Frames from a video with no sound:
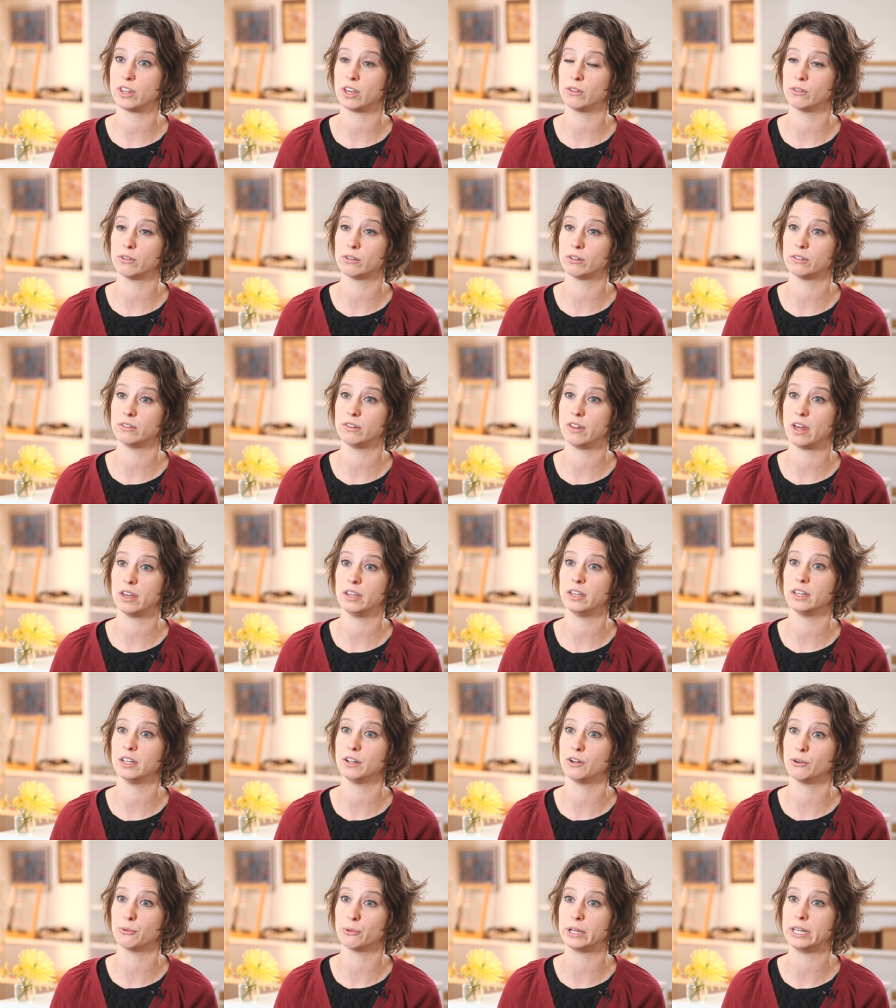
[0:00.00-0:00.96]
They learn that
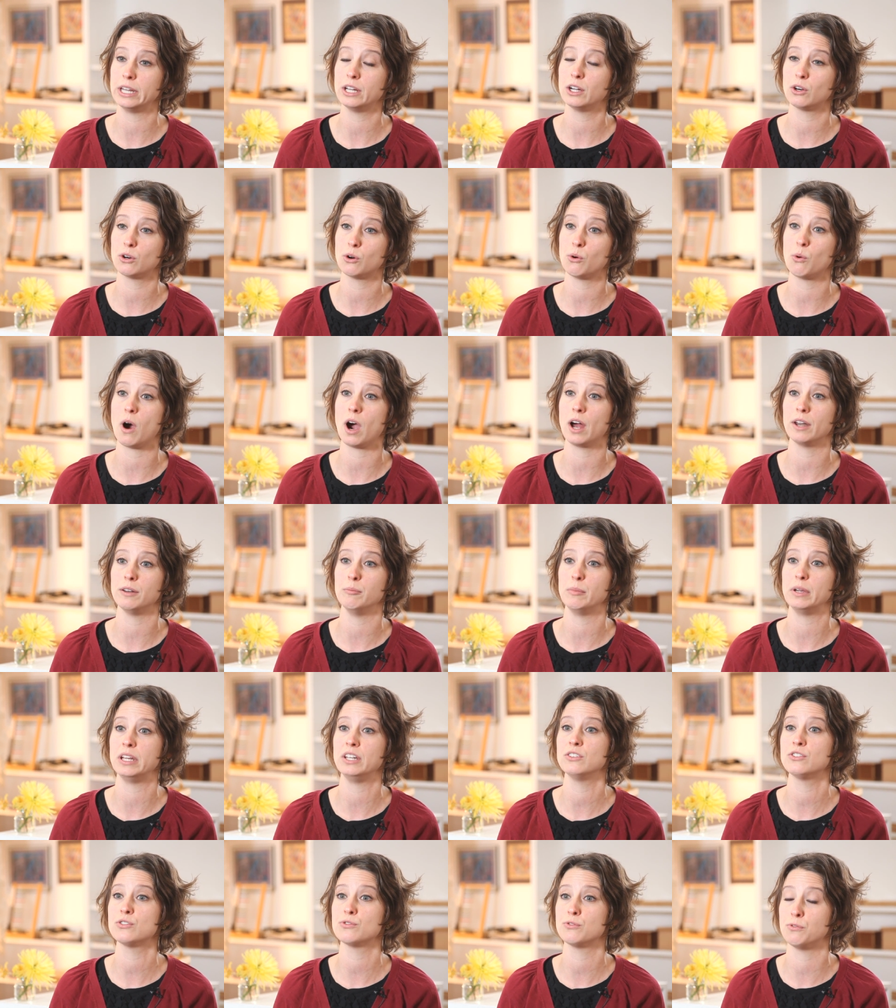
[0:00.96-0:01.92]
in Greek, quad
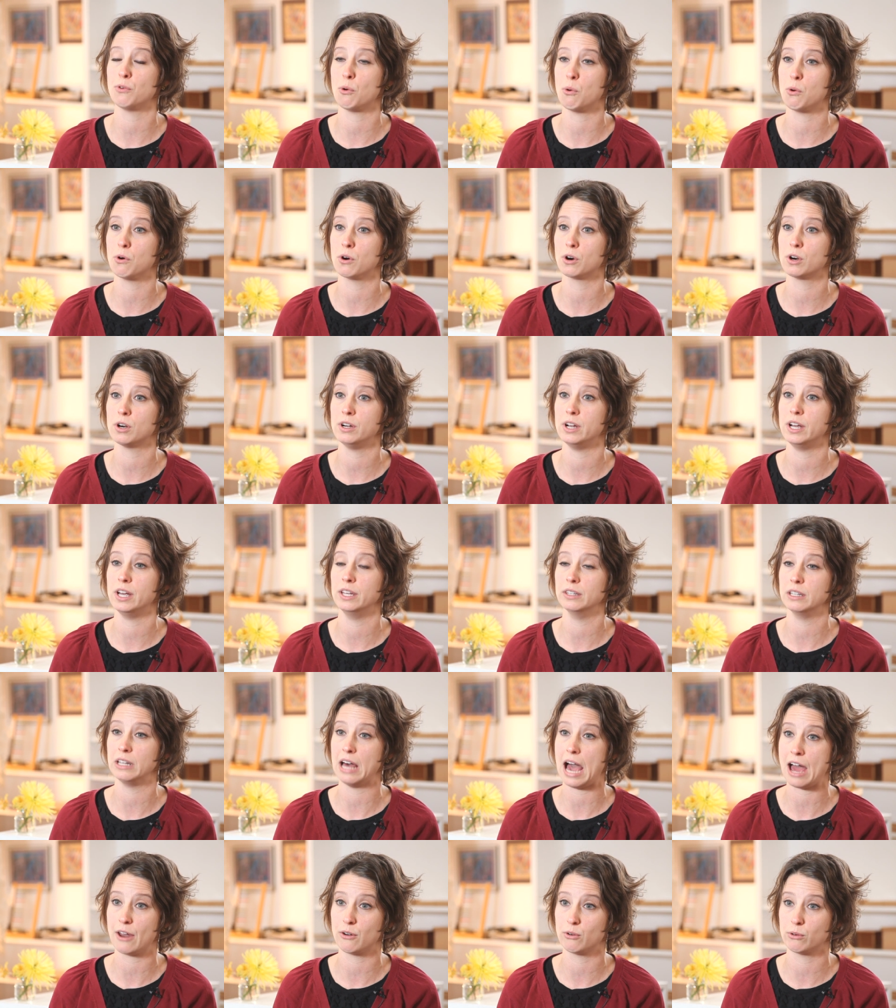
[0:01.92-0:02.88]
means four,
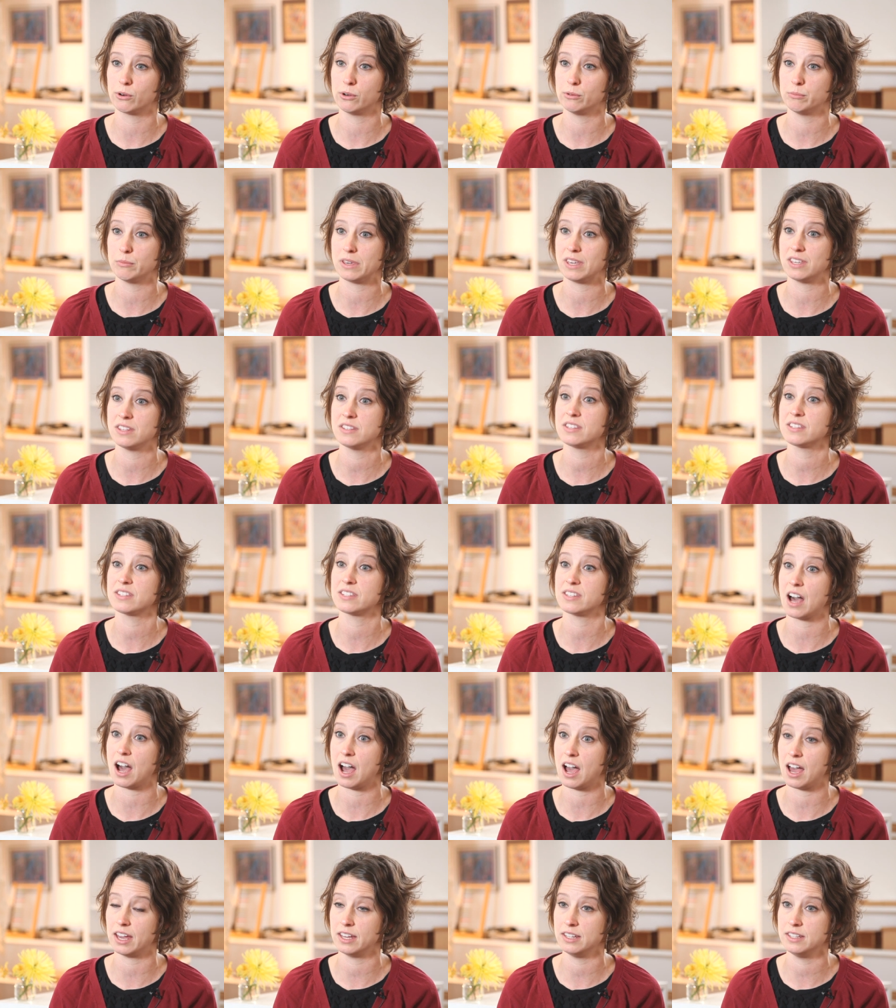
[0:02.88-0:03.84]
and lateral means
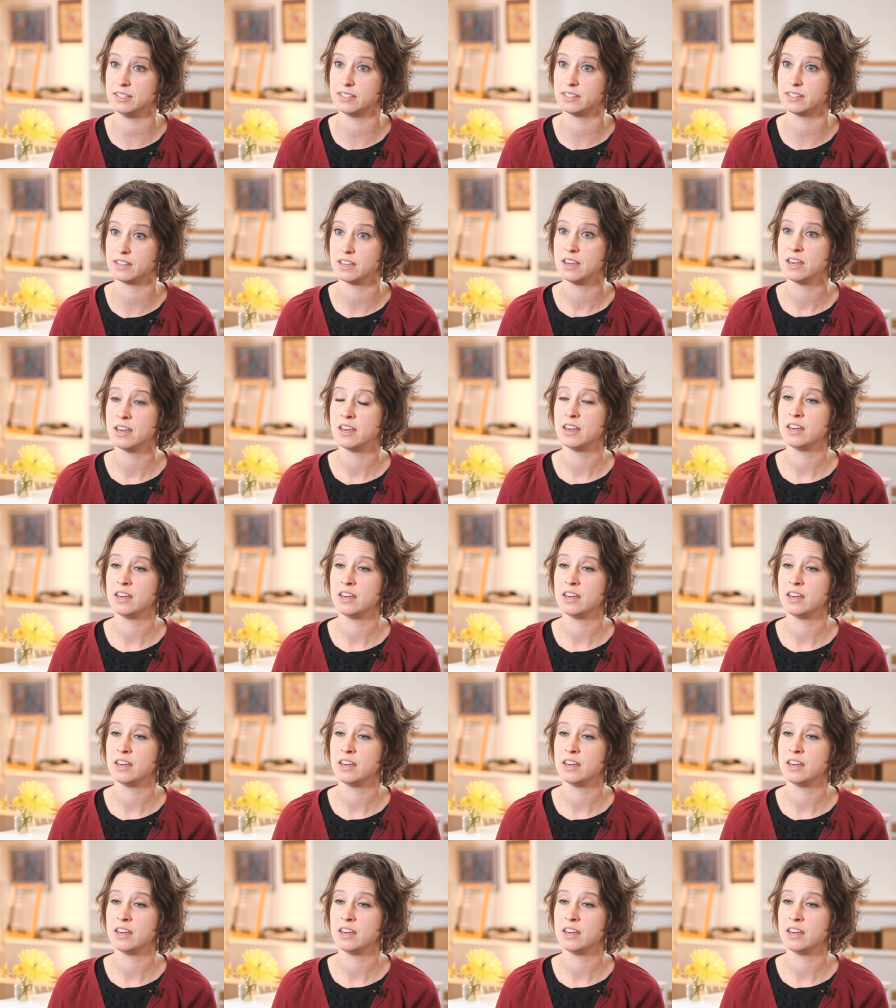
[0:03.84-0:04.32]
sides.